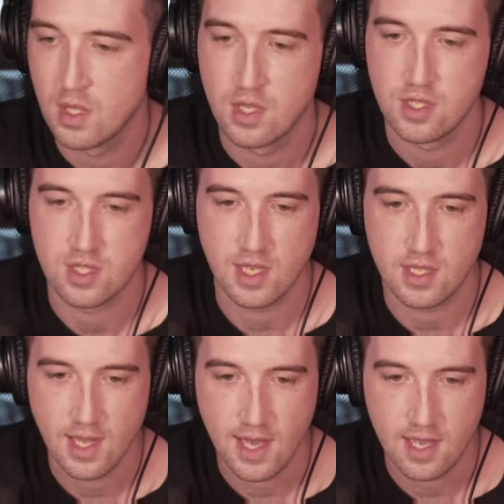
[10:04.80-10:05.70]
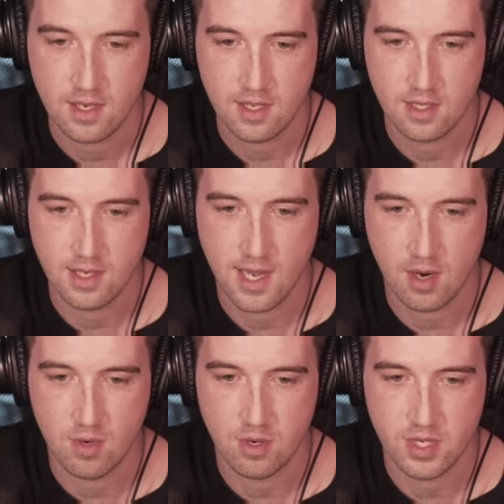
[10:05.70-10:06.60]
Just like that. And now
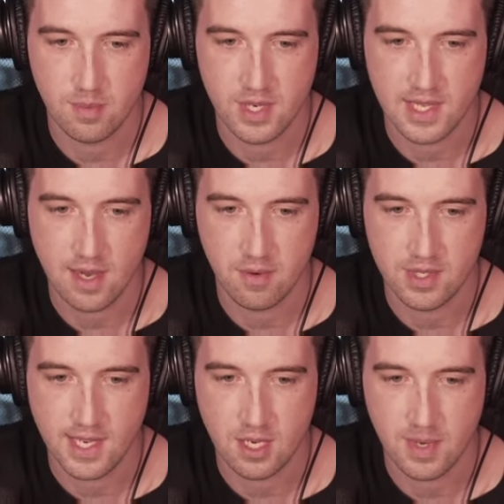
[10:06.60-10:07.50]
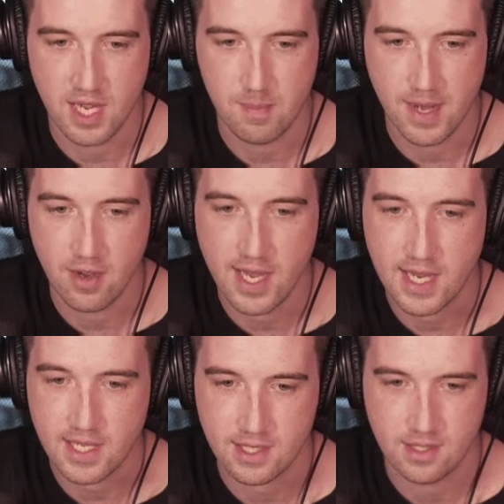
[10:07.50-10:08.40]
we're going to bring that one down by about 8.
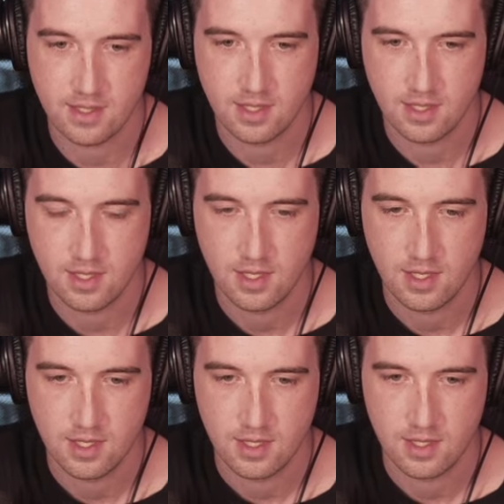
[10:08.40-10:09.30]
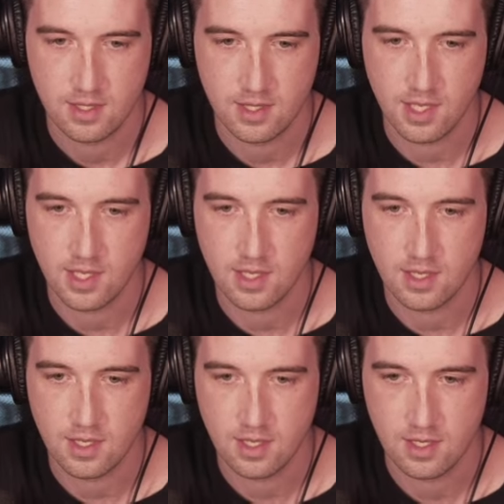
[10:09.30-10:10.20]

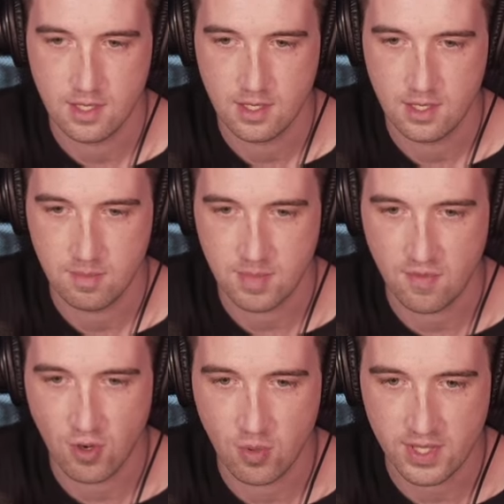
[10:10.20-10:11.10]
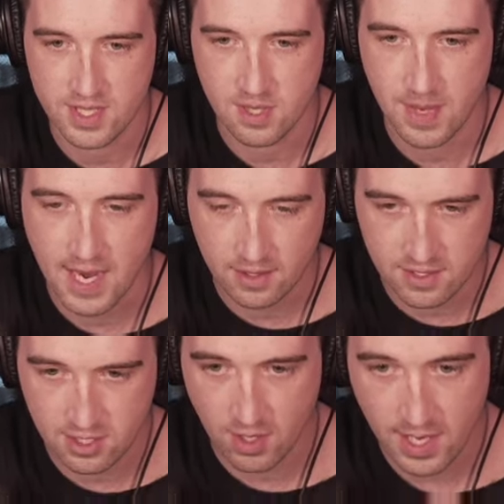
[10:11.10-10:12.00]
Then before we listen back,
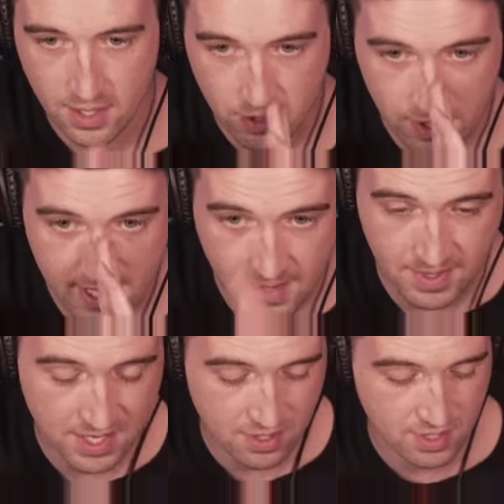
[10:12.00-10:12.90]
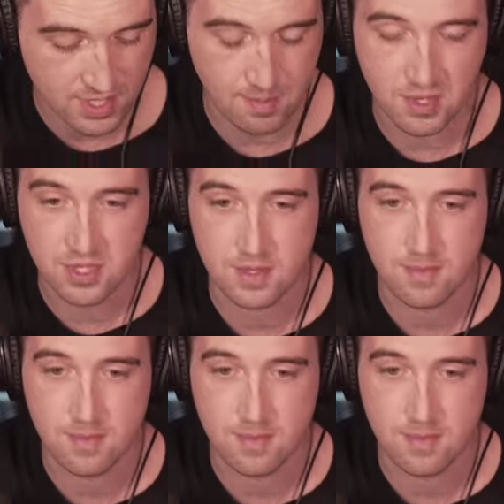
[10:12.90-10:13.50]
let's go ahead and do the same thing to the cymbals.